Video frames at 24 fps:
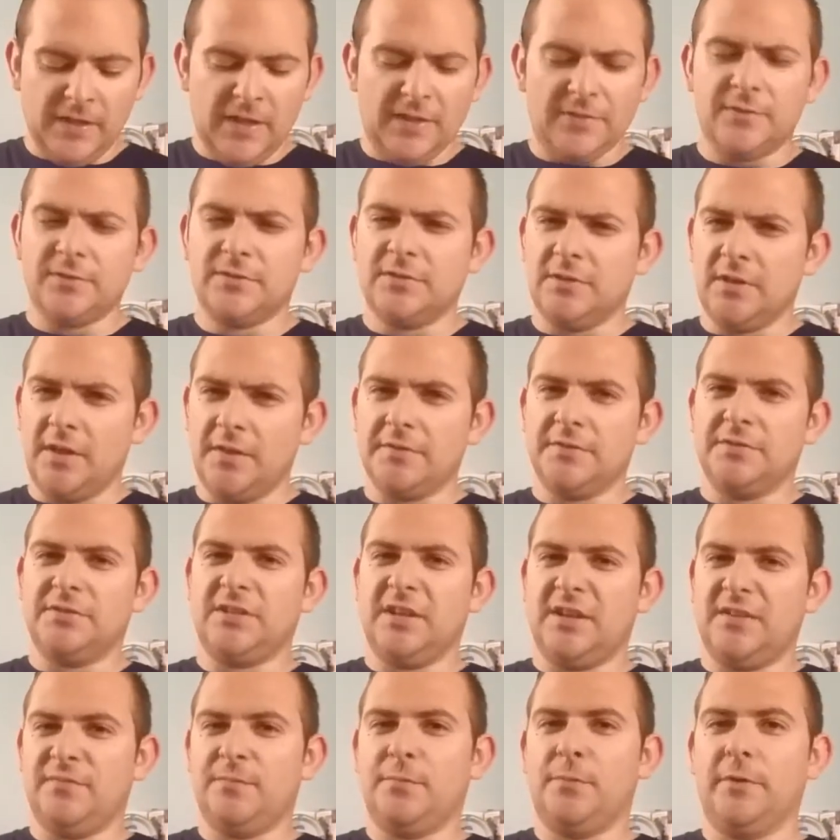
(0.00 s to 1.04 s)
There's another
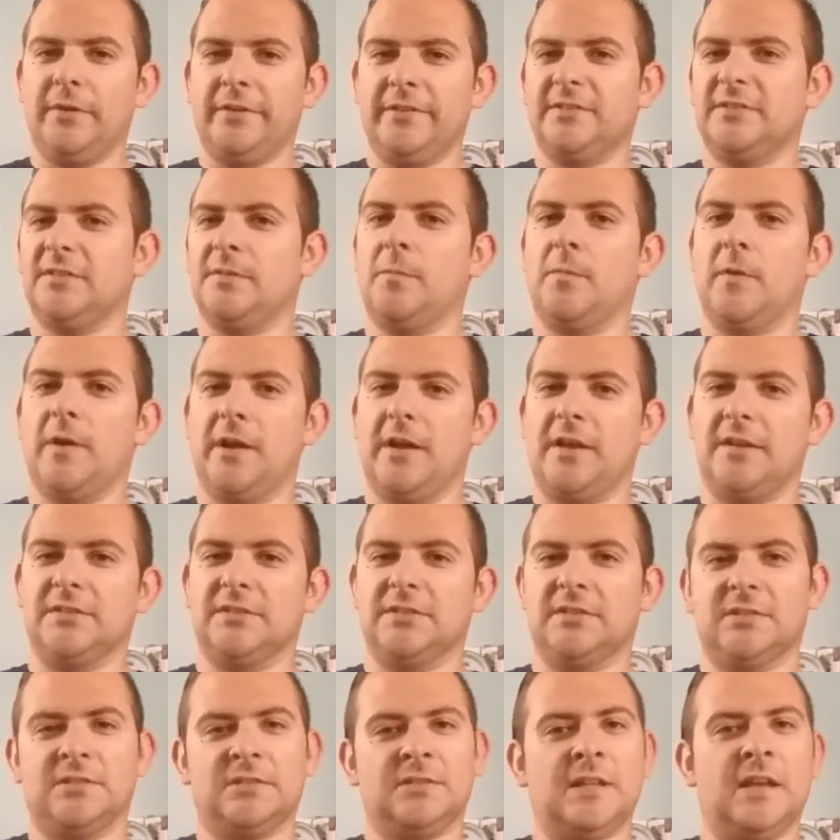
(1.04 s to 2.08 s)
Save Point somewhere else
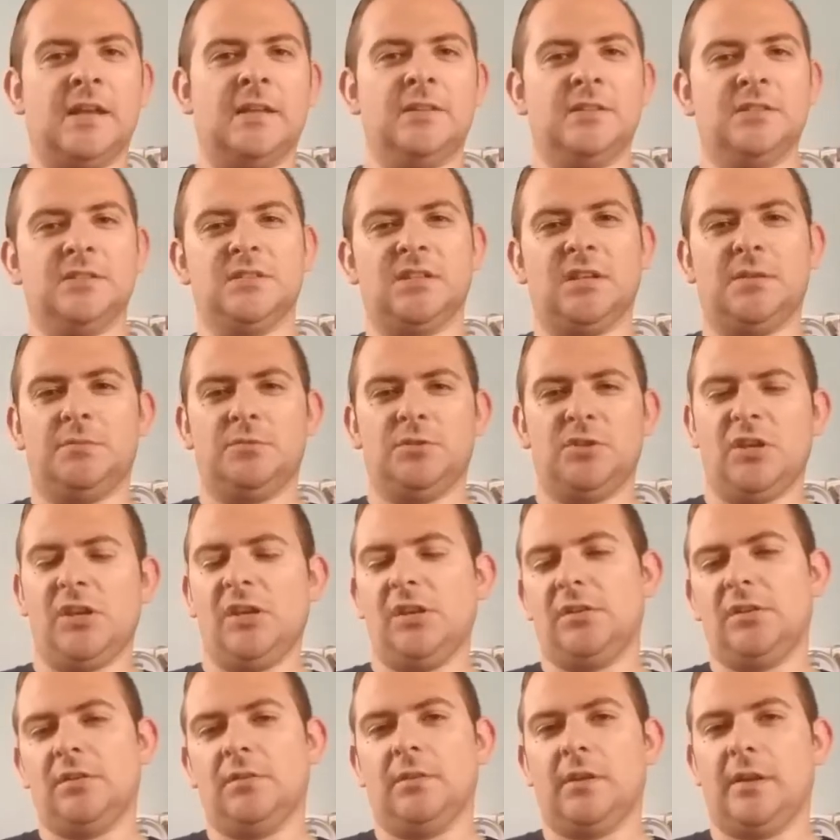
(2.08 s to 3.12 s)
that's not in the same
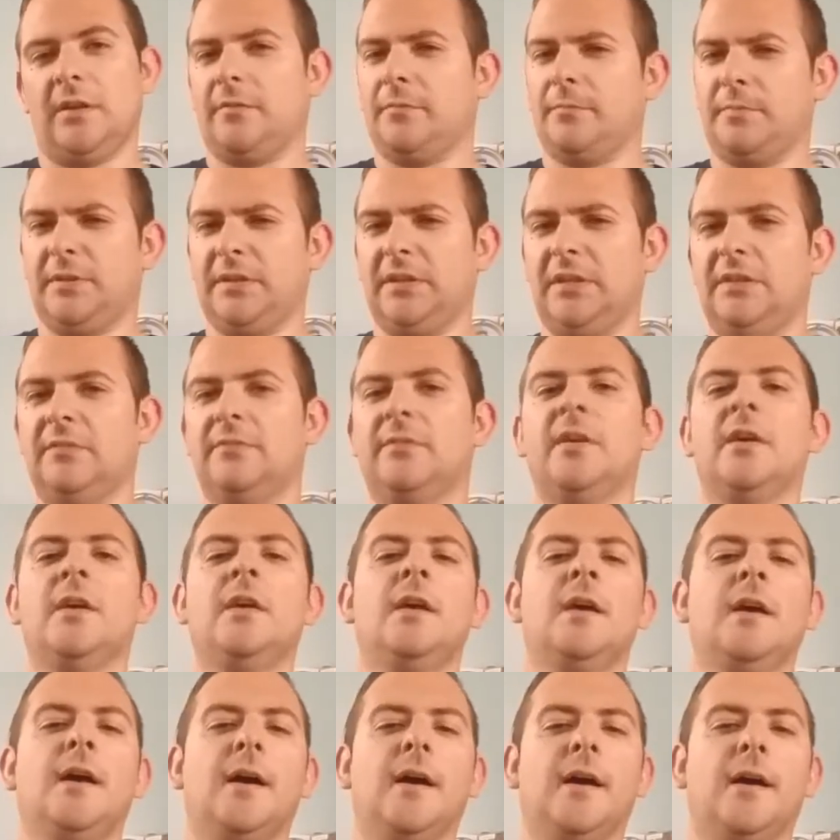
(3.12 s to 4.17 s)
chain, I don't believe,
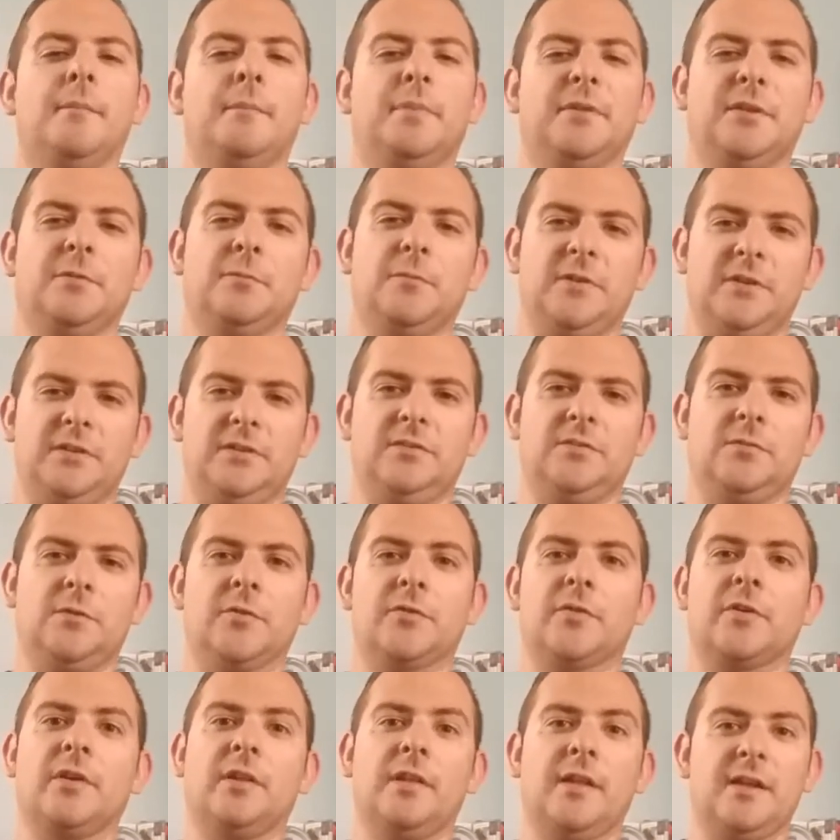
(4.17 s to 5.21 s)
but the one in
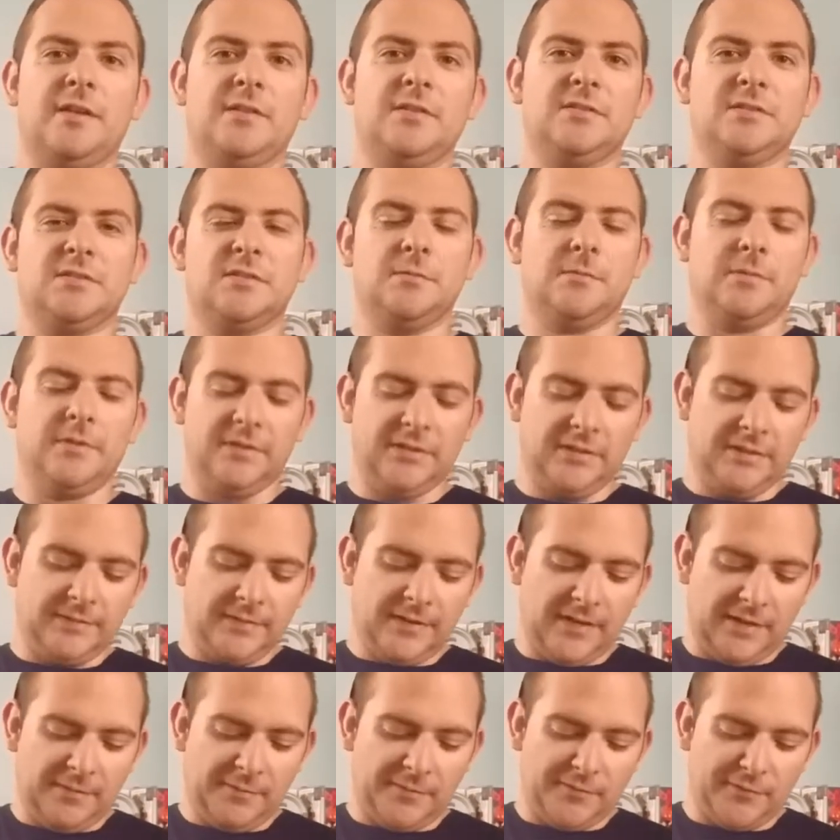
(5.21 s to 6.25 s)
North Carolina is the one that
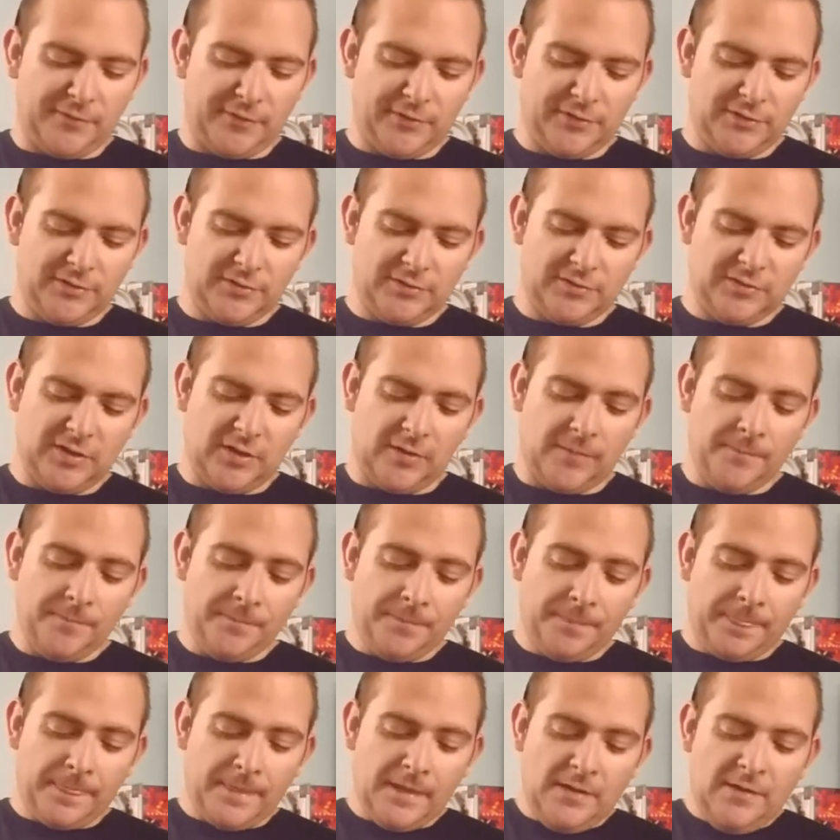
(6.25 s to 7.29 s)
I'm referring to. So
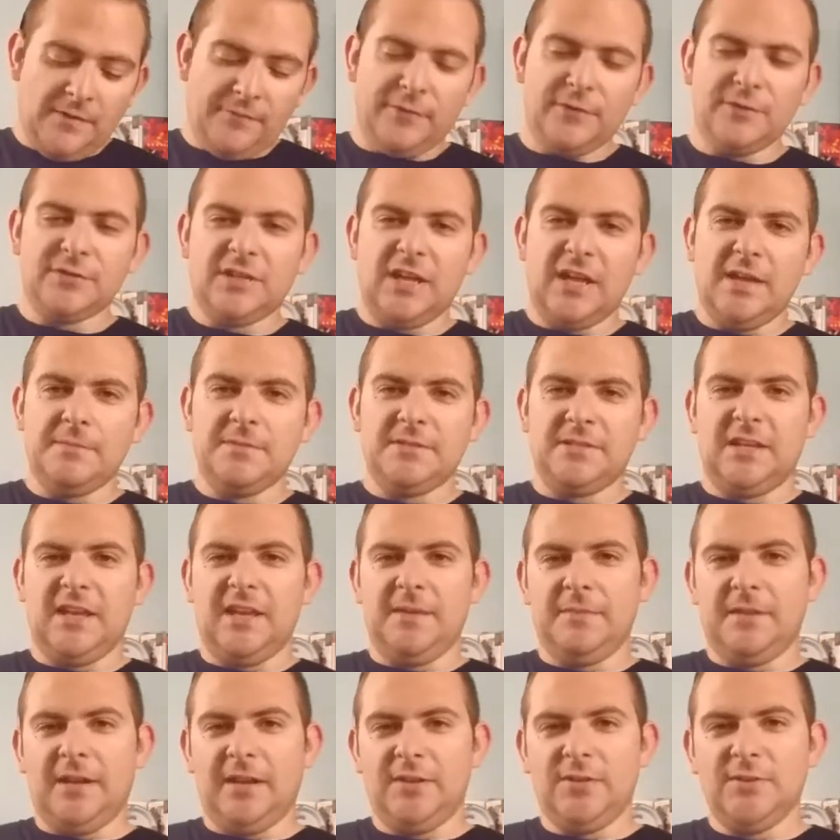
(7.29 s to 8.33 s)
first game is a
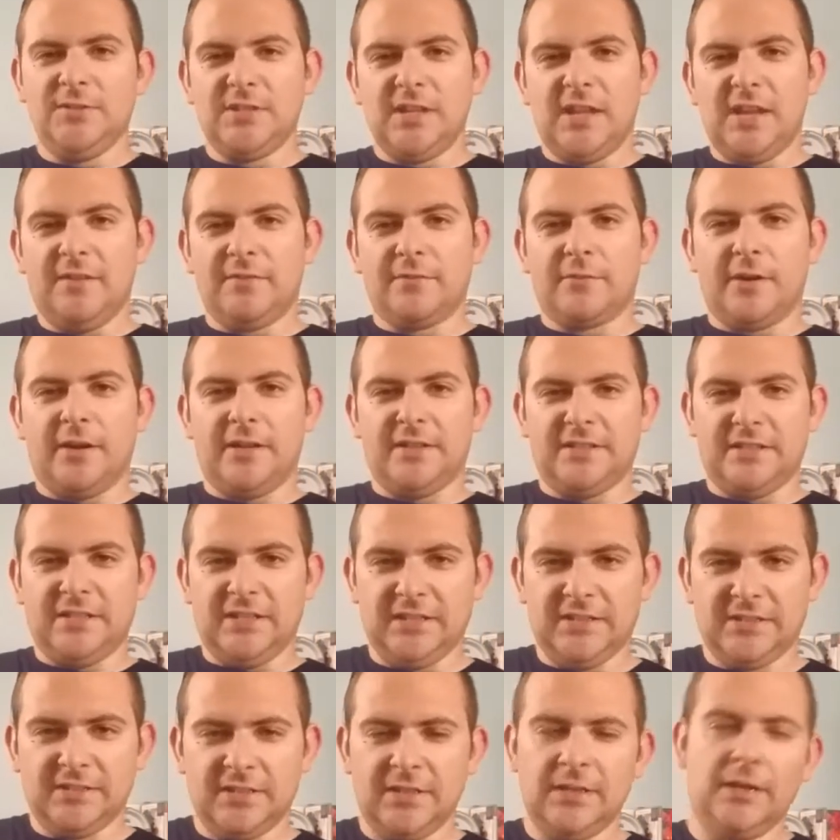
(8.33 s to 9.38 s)
game that I used to have Greatest
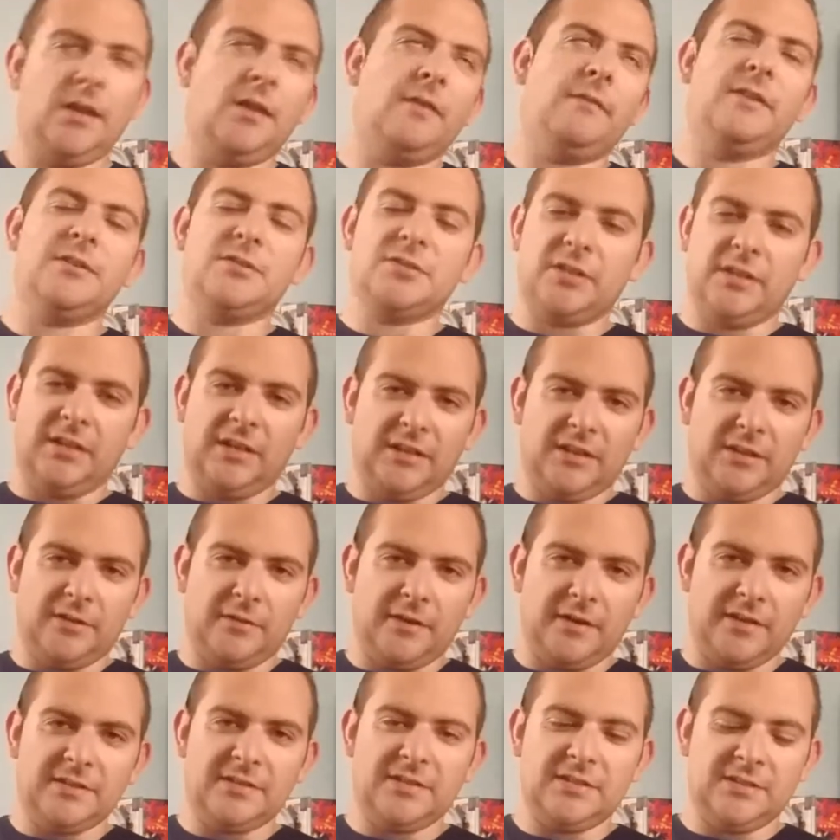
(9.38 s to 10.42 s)
Hits, and I'll eventually get the
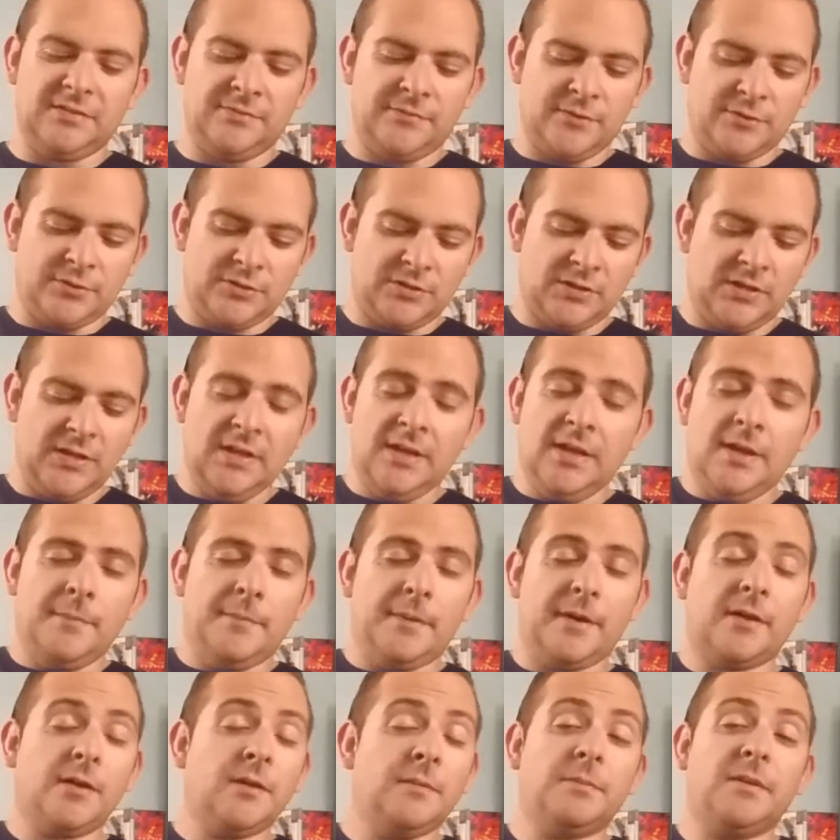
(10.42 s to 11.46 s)
Greatest Hits version,
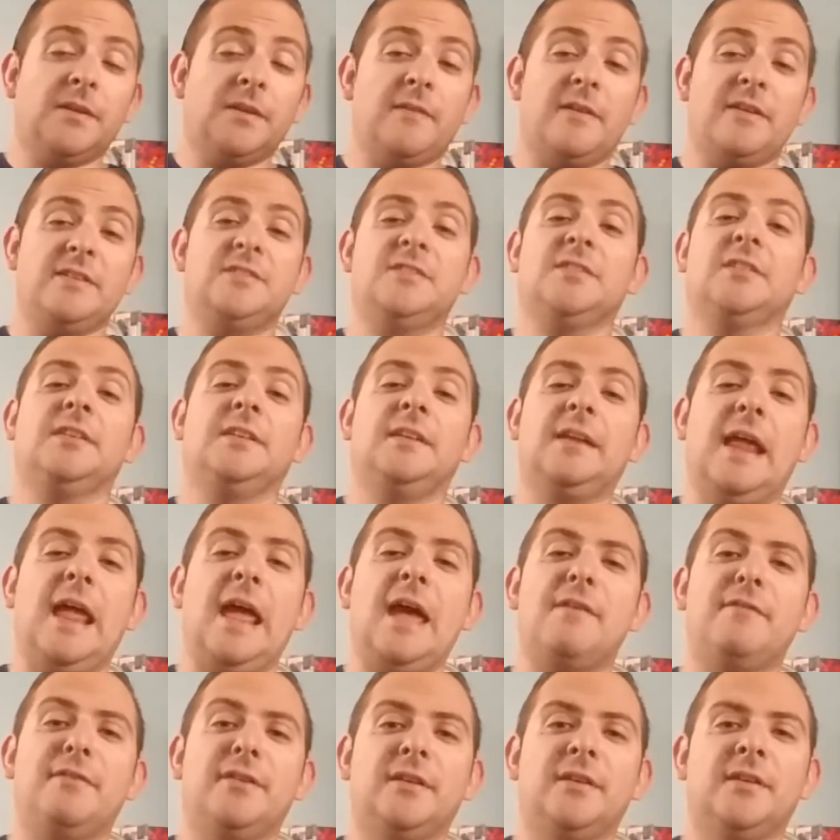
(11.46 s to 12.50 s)
but I couldn't believe I still didn't
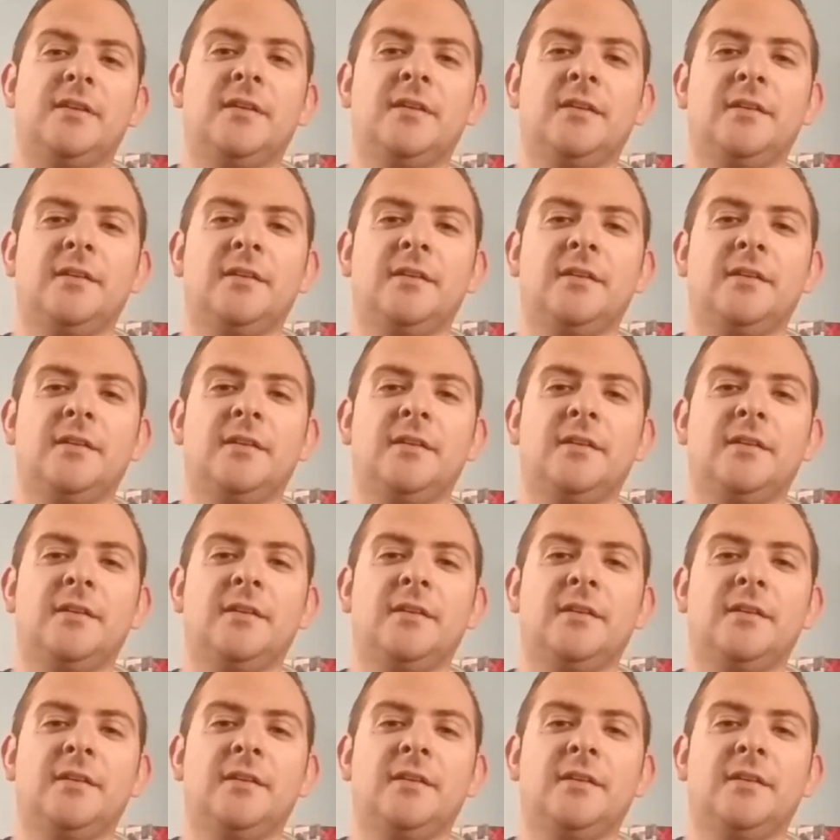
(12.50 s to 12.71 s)
have it